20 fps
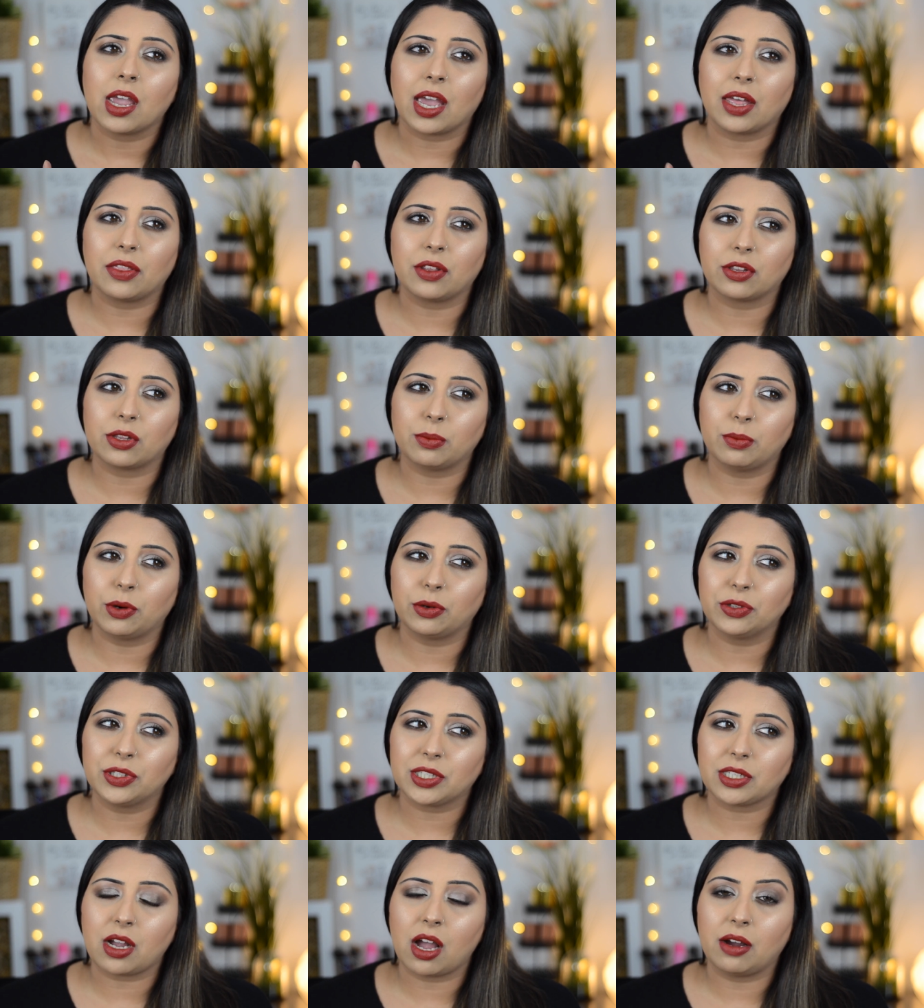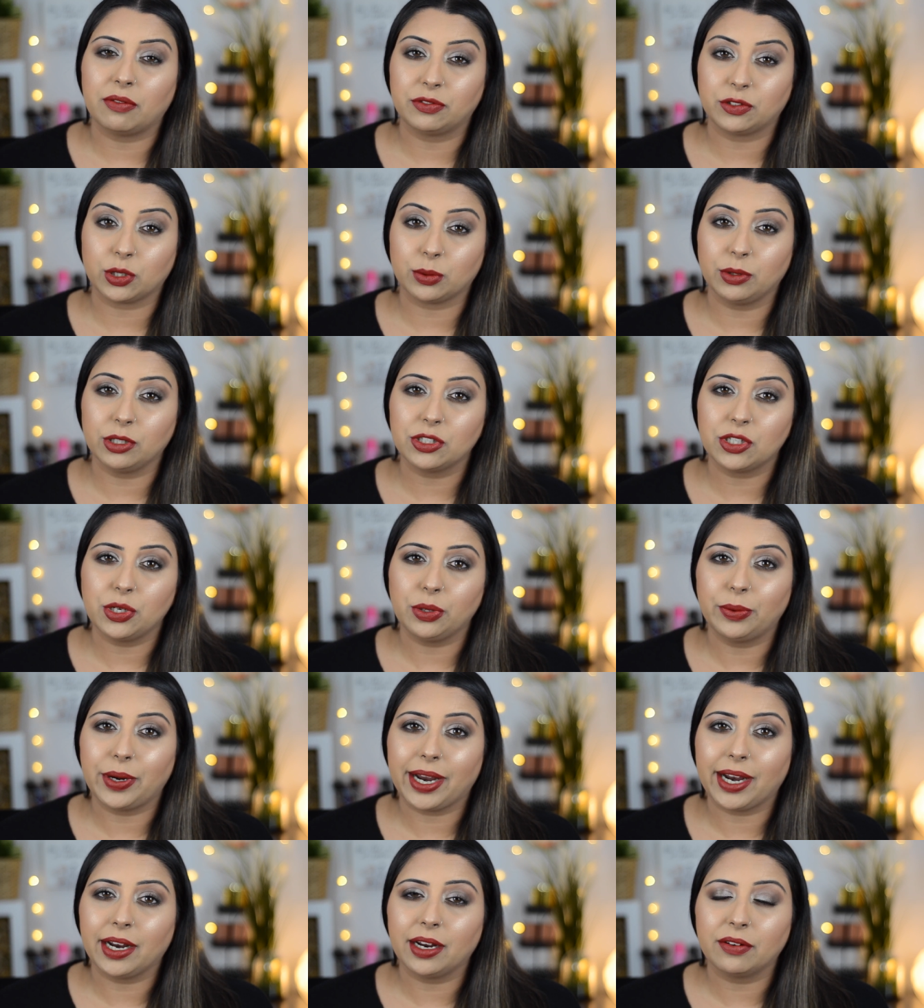and they're the most comfortable to
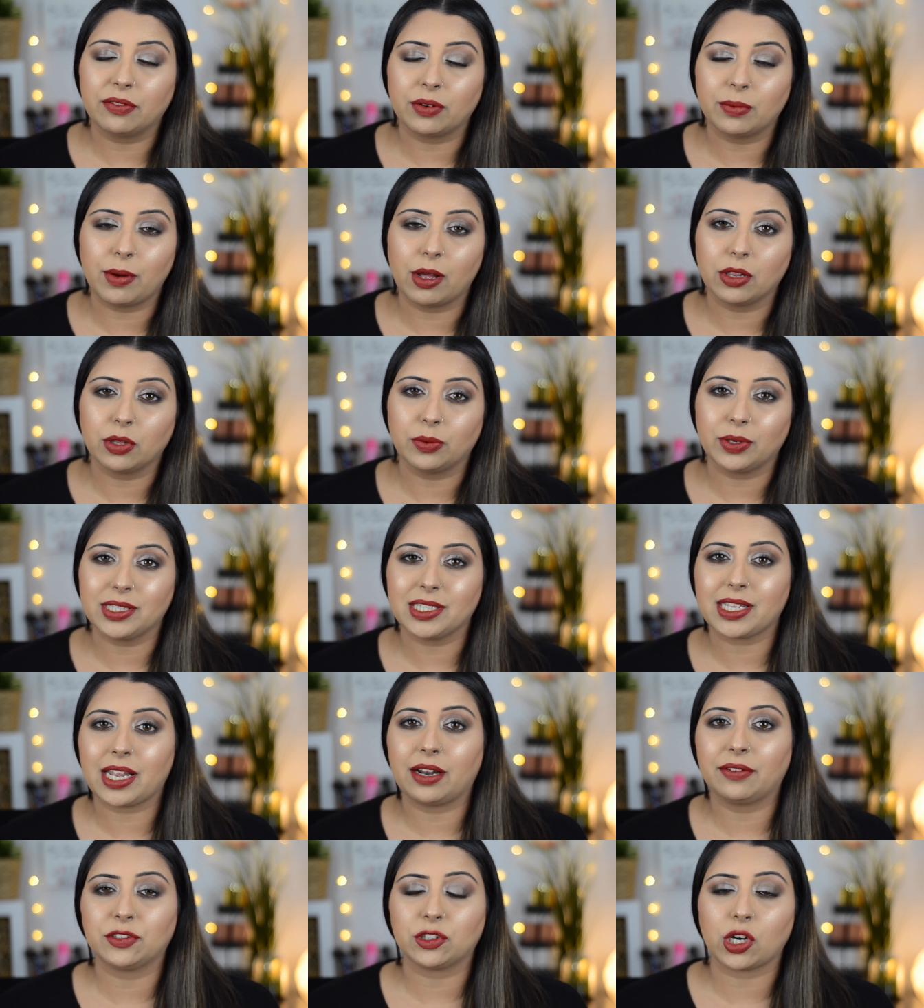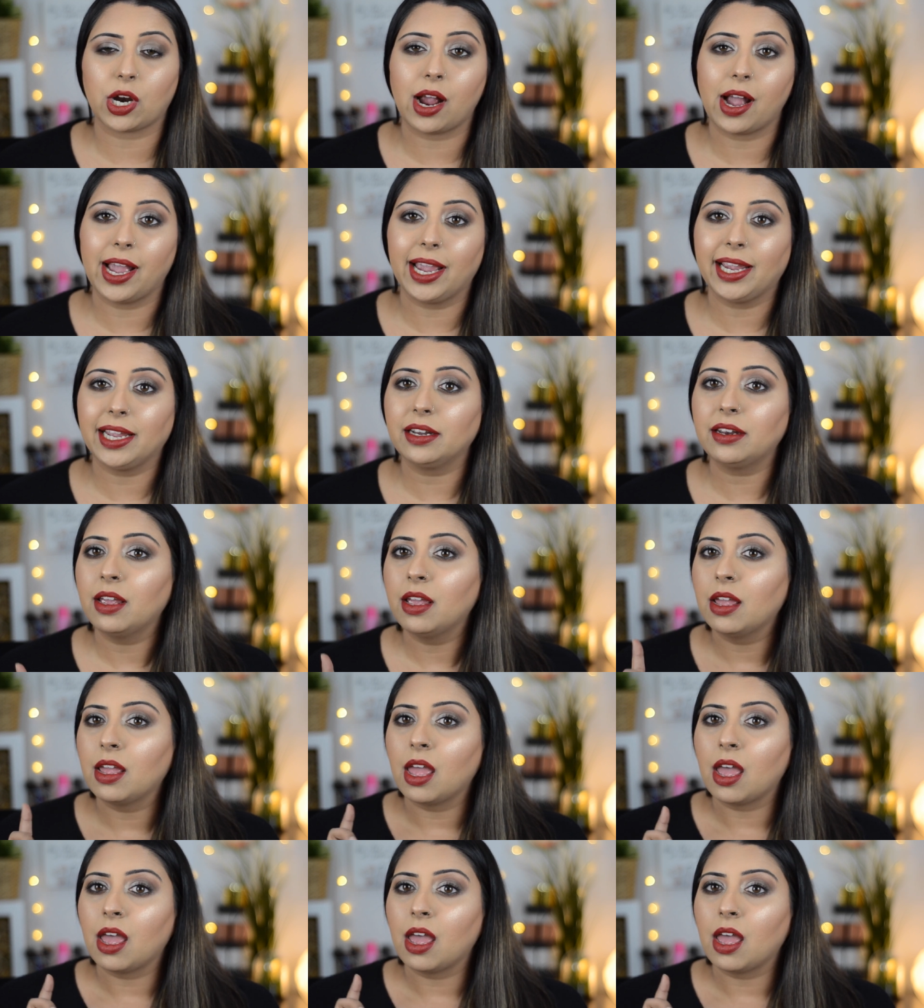wear from all the ones that I've tried.